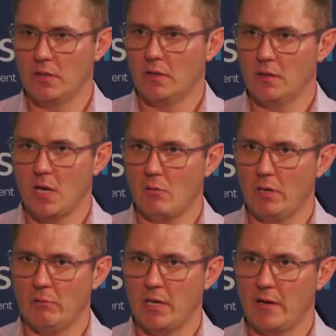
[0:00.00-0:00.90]

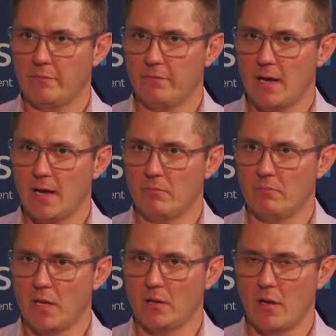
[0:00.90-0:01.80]
we have,
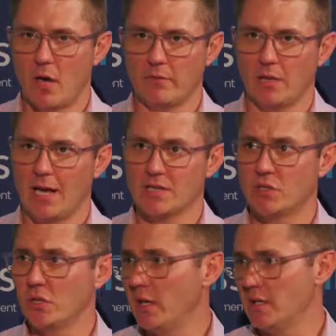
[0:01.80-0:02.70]
and over the last
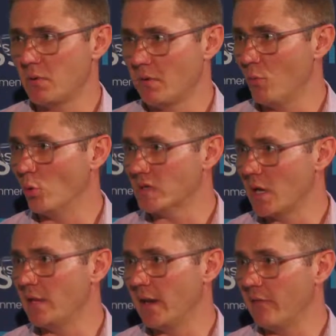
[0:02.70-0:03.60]
2 years, probably more
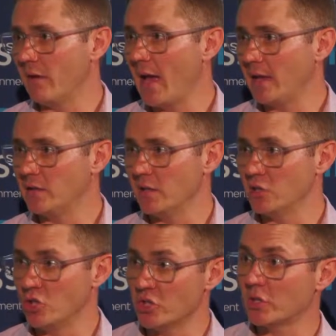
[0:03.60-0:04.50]
so than ever, had to
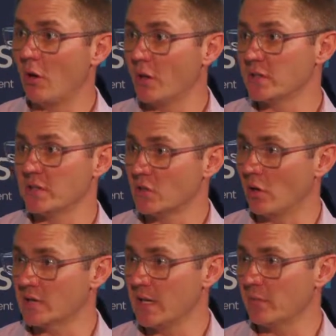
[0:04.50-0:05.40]
introduce clients to this
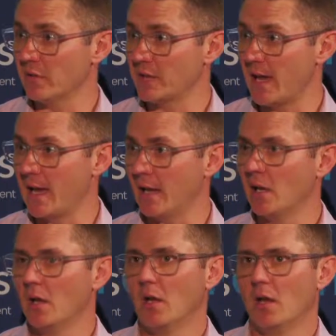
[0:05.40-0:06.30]
concept of saying
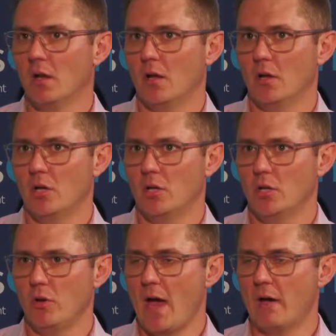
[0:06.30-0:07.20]

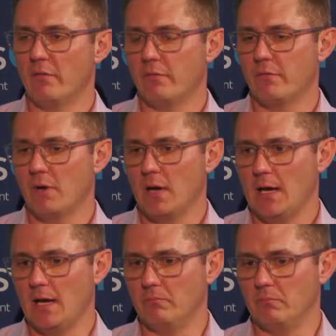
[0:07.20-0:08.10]
you have
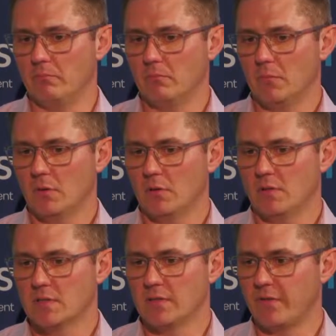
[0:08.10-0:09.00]

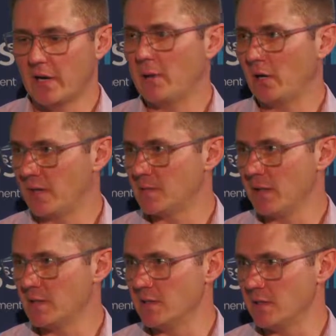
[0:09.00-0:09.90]
some fundamental
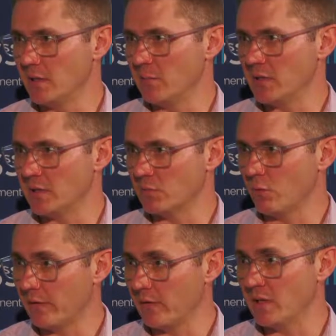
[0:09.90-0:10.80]
expenses in your business.
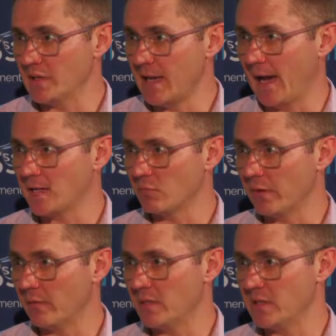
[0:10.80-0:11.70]
One of them is tax, one of
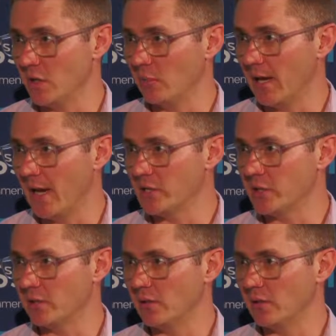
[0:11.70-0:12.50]
them is the obligation.